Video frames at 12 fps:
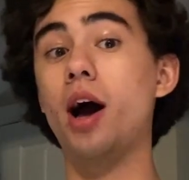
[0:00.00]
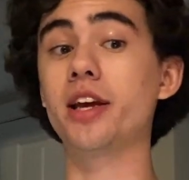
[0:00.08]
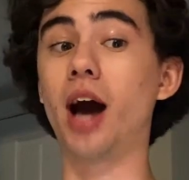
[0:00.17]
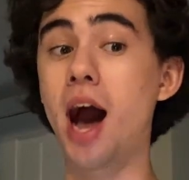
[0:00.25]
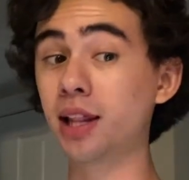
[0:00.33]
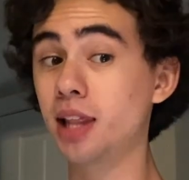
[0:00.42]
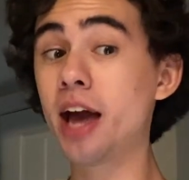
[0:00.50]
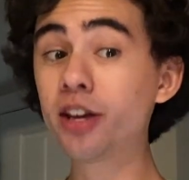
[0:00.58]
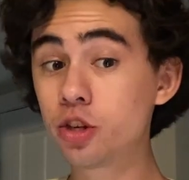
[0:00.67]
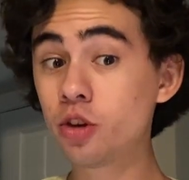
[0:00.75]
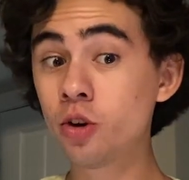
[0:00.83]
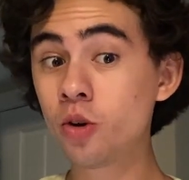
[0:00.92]
I
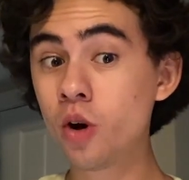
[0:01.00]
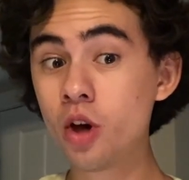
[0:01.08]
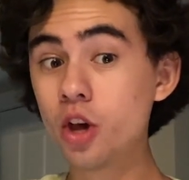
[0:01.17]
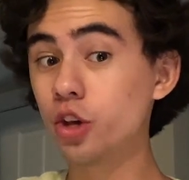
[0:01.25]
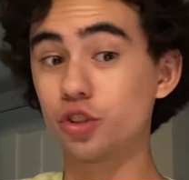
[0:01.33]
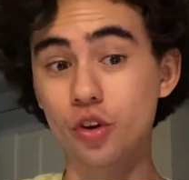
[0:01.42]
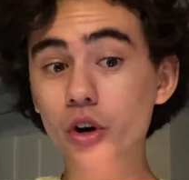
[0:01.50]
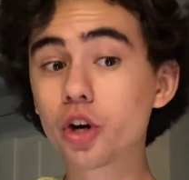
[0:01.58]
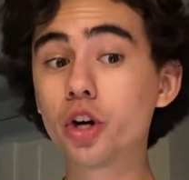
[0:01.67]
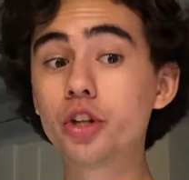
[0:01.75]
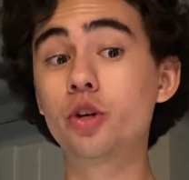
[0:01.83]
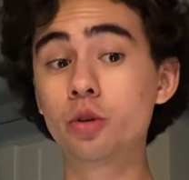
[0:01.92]
like you. You're a
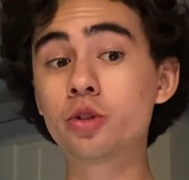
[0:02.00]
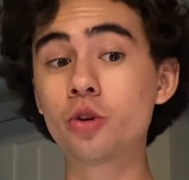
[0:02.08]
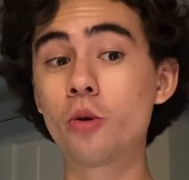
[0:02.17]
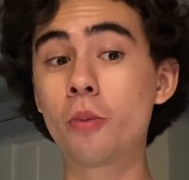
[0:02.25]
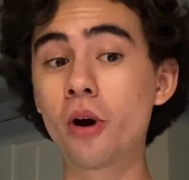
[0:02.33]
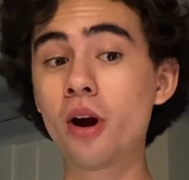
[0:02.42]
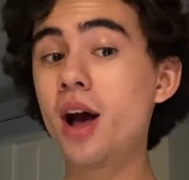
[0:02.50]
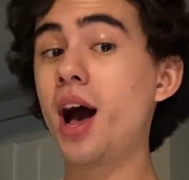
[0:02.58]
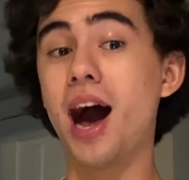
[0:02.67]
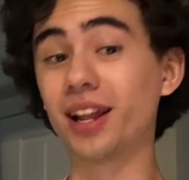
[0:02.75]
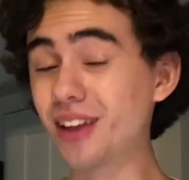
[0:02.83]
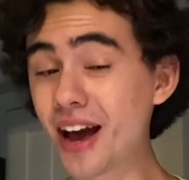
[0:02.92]
good YouTuber.
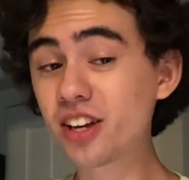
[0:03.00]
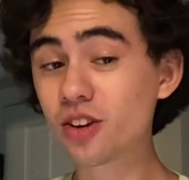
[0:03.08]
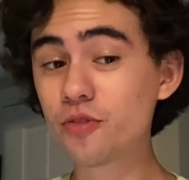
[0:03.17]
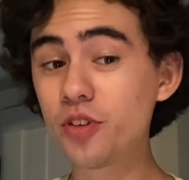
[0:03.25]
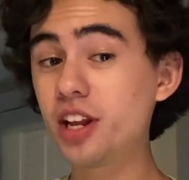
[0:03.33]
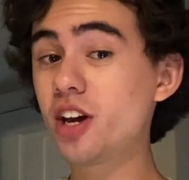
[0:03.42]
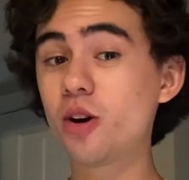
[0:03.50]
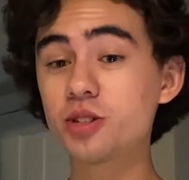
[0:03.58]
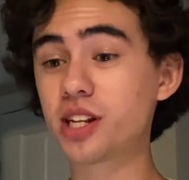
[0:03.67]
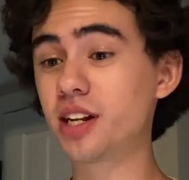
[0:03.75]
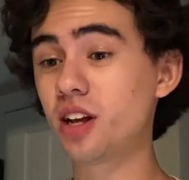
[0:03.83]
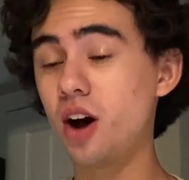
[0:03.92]
I like your videos,
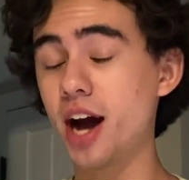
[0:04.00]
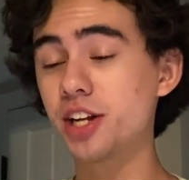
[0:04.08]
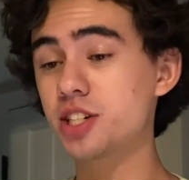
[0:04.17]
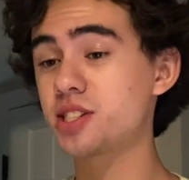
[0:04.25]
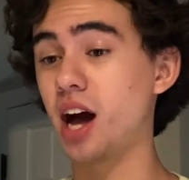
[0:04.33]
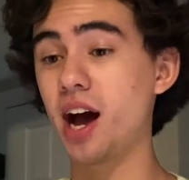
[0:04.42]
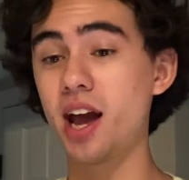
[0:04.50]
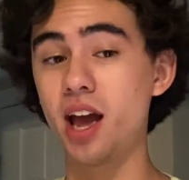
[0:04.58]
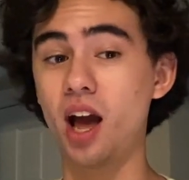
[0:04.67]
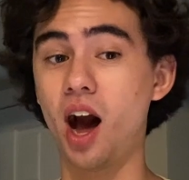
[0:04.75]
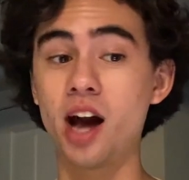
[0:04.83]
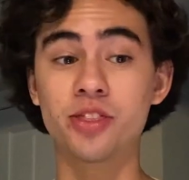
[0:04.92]
and you know, I
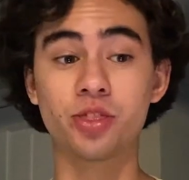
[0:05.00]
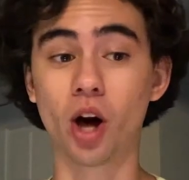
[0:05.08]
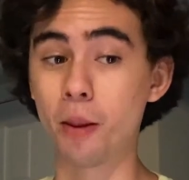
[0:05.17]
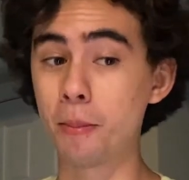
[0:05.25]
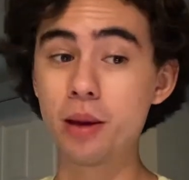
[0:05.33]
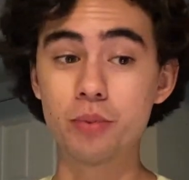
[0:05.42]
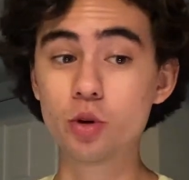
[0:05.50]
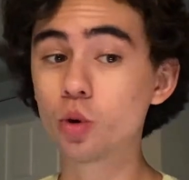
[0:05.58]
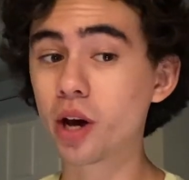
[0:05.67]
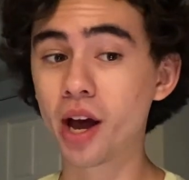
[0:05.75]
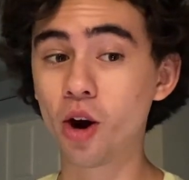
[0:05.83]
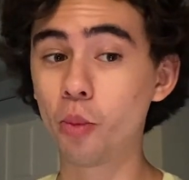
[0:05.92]
thought maybe you
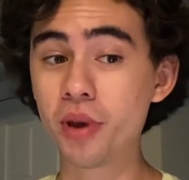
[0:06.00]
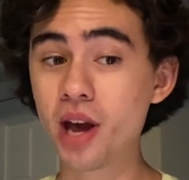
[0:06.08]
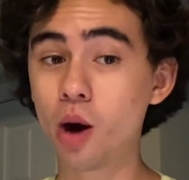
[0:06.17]
could help me